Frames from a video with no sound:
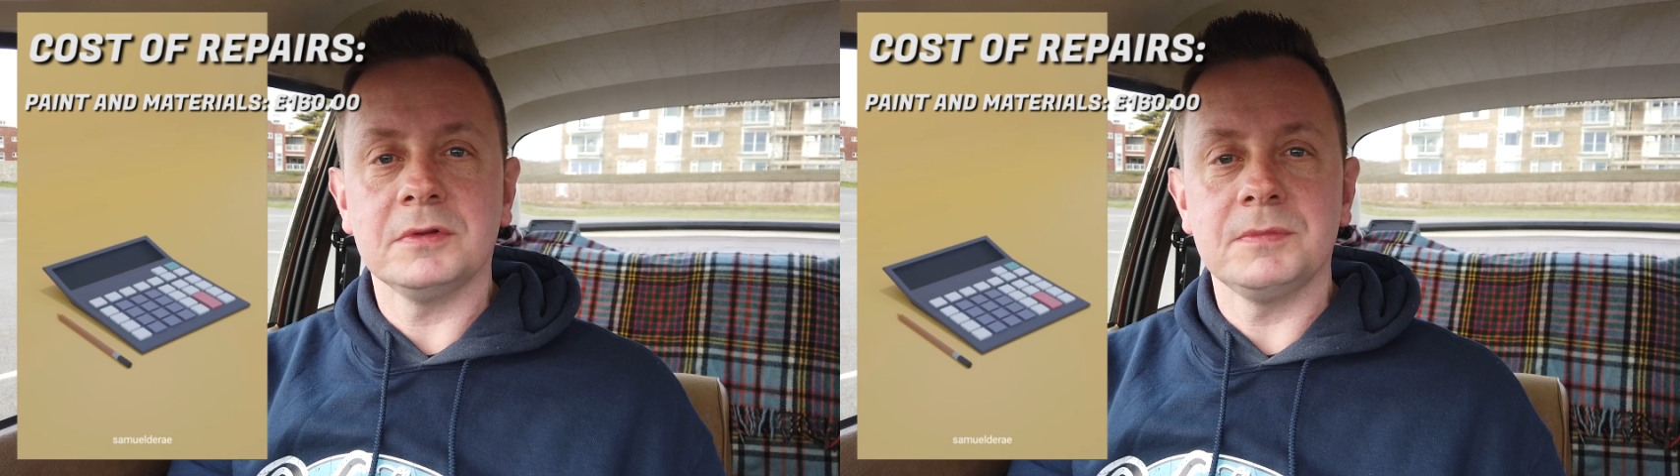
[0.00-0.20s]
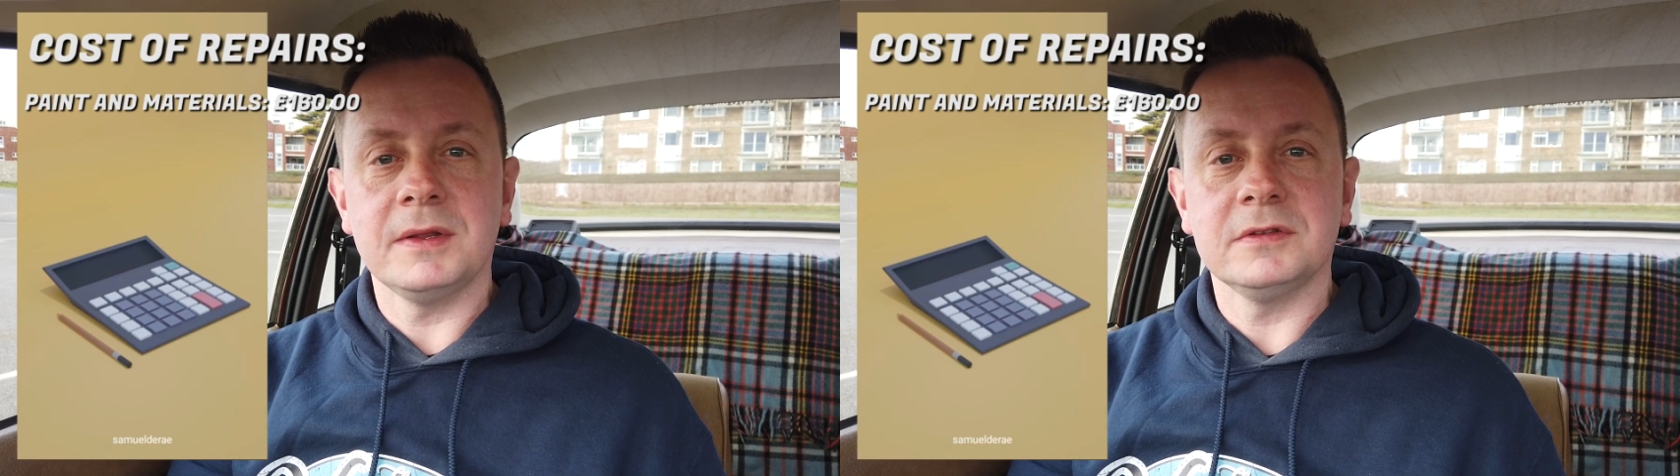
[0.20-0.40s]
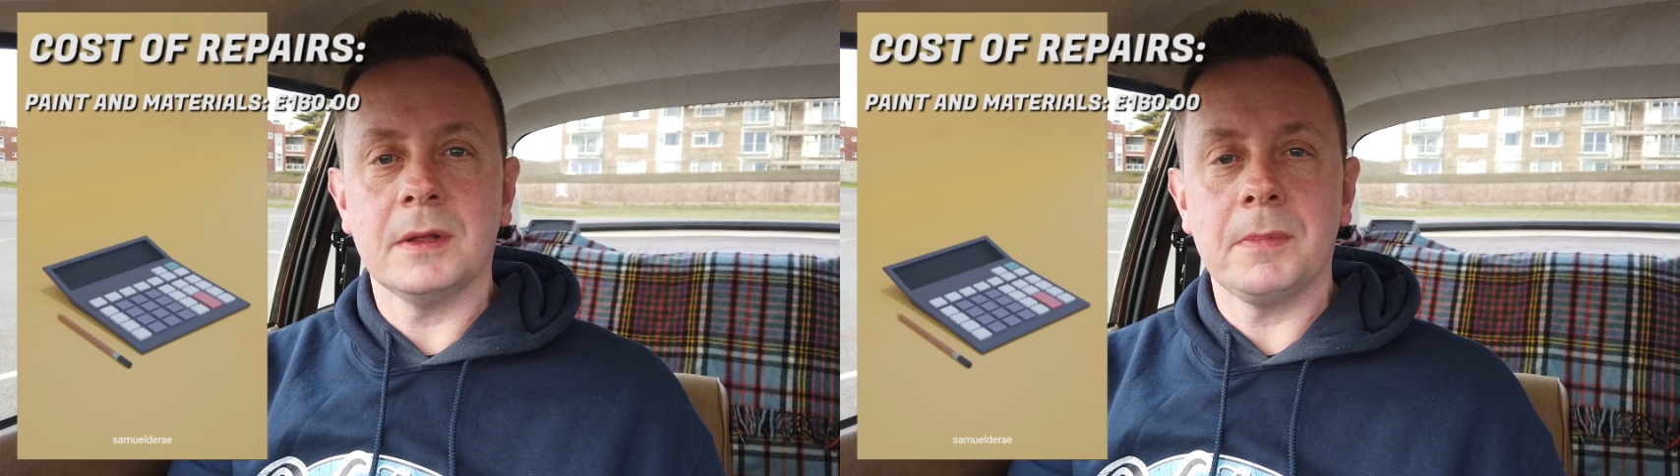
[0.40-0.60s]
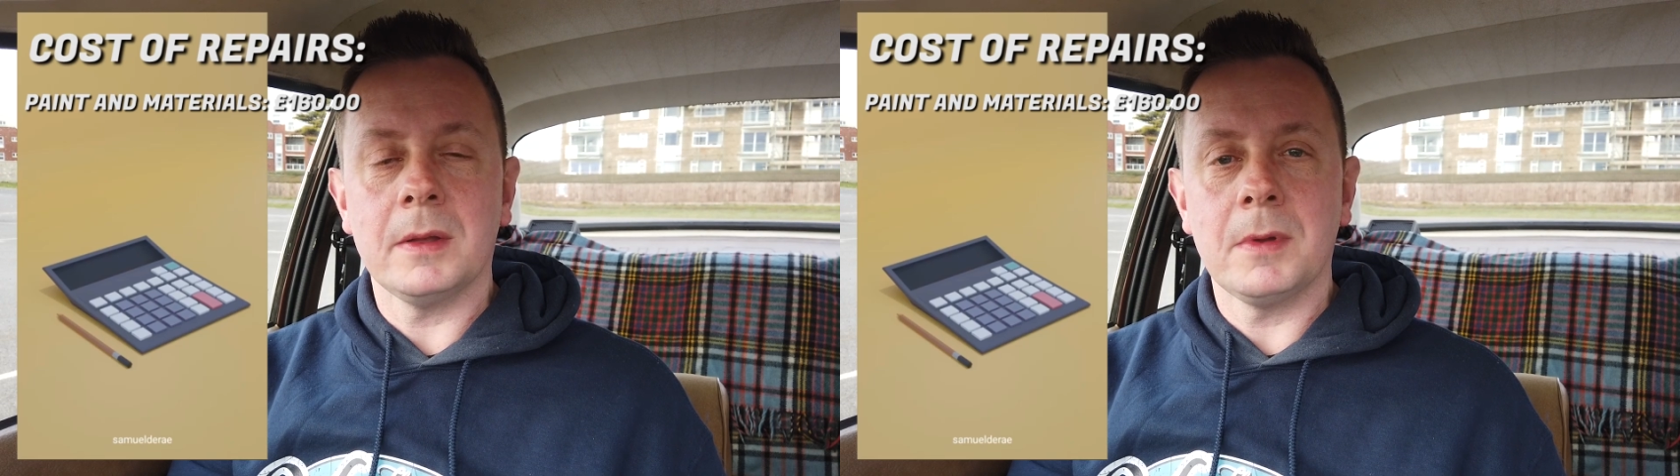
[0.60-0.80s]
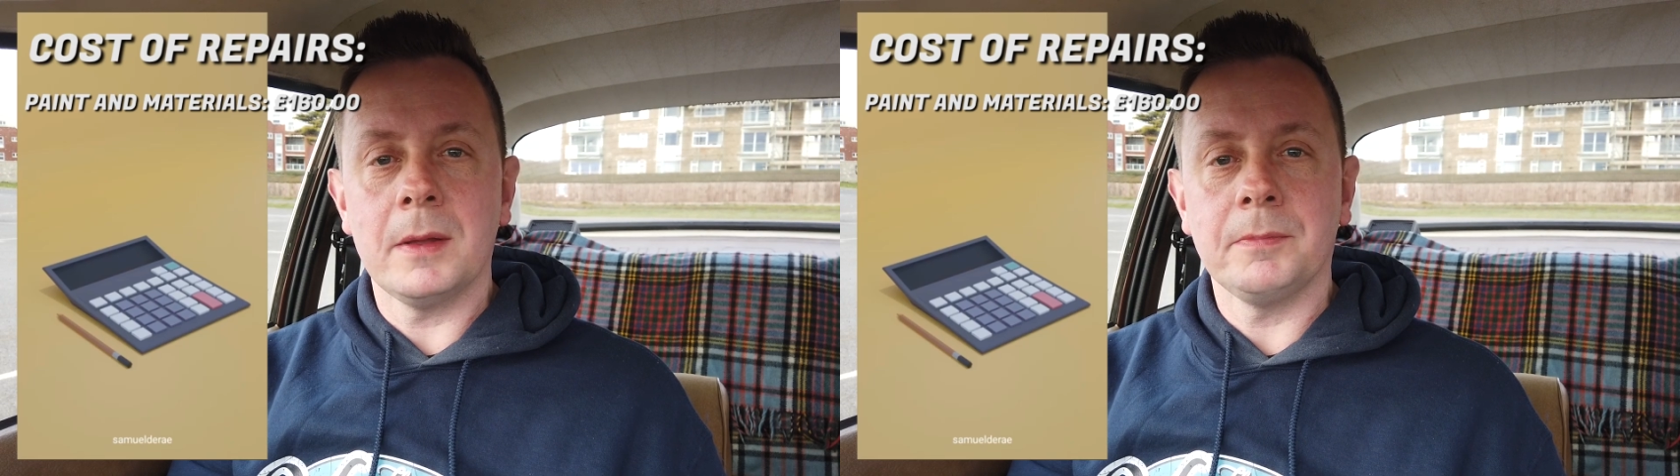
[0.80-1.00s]
was mixed up by
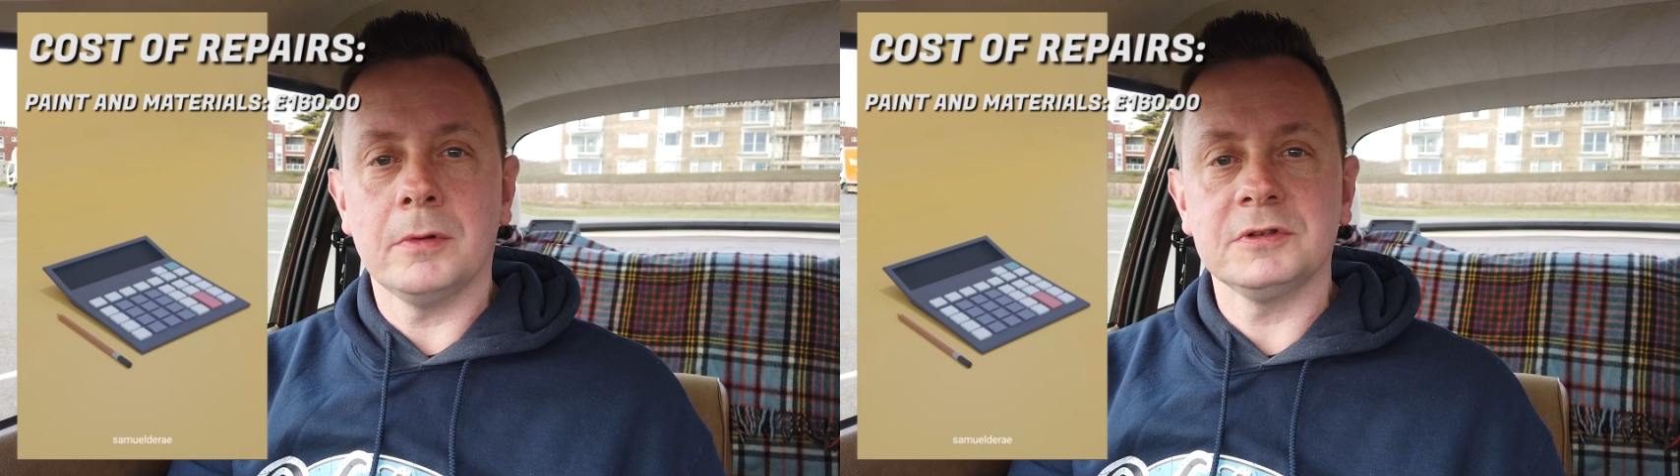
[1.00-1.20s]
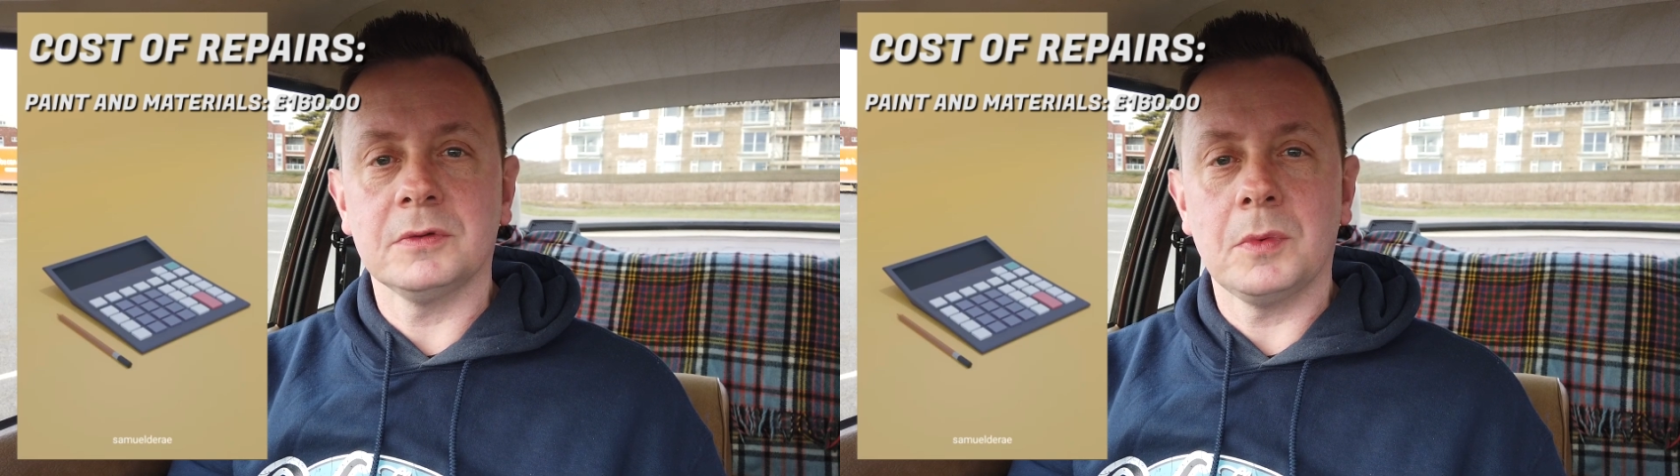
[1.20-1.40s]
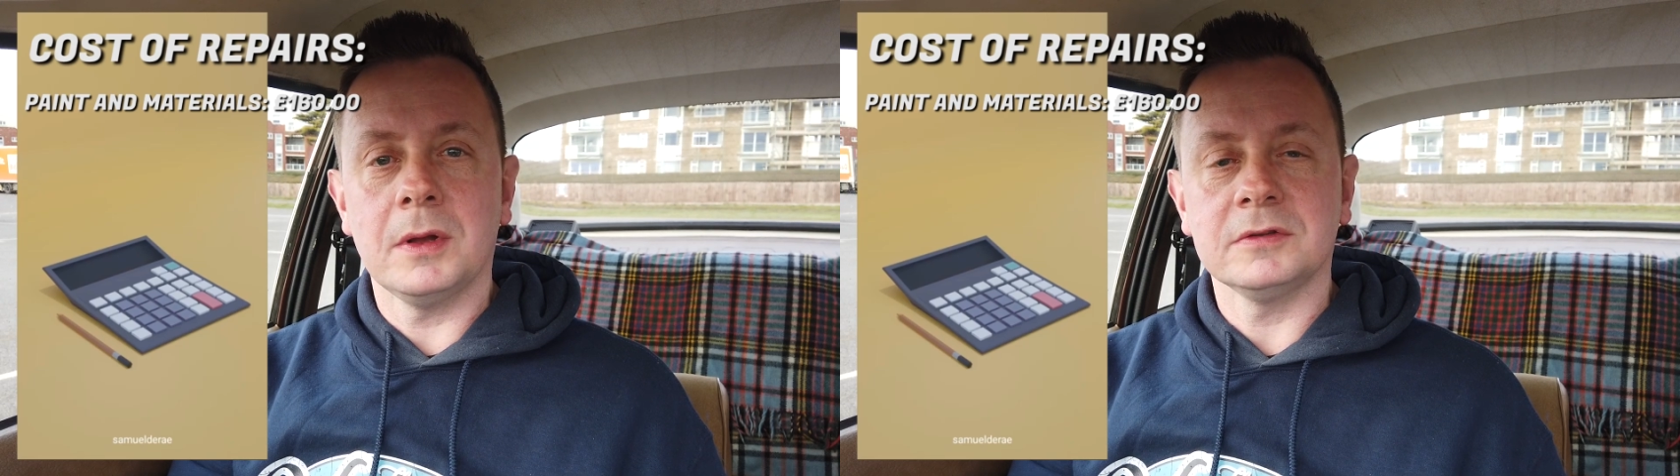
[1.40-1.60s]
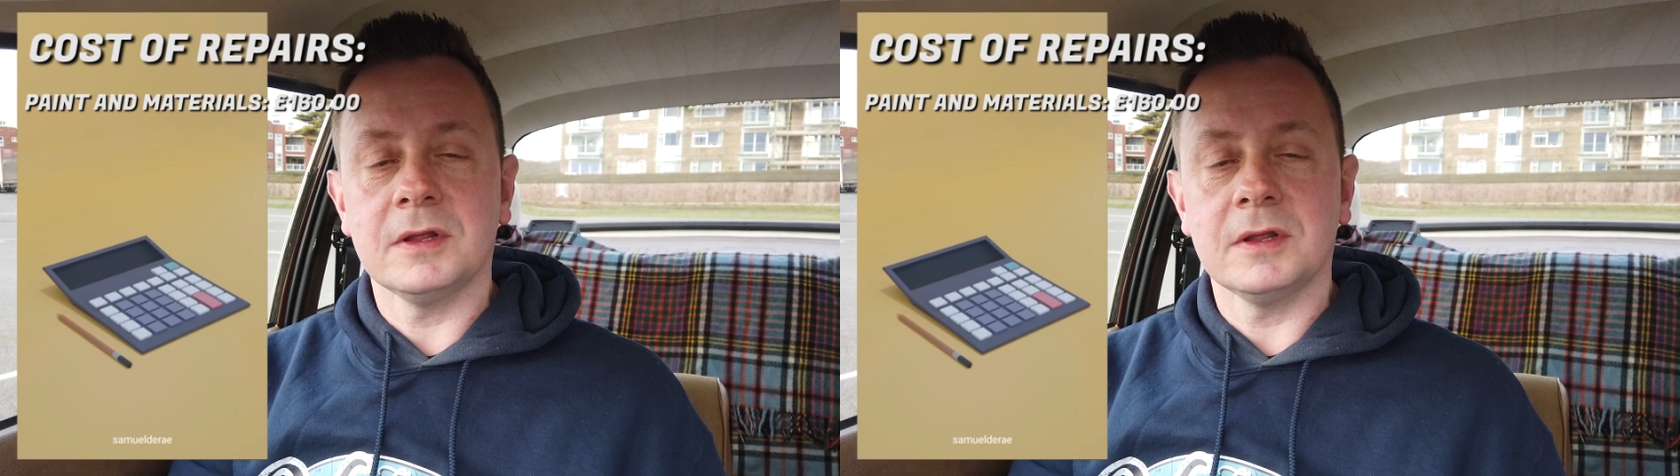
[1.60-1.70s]
my boss at work.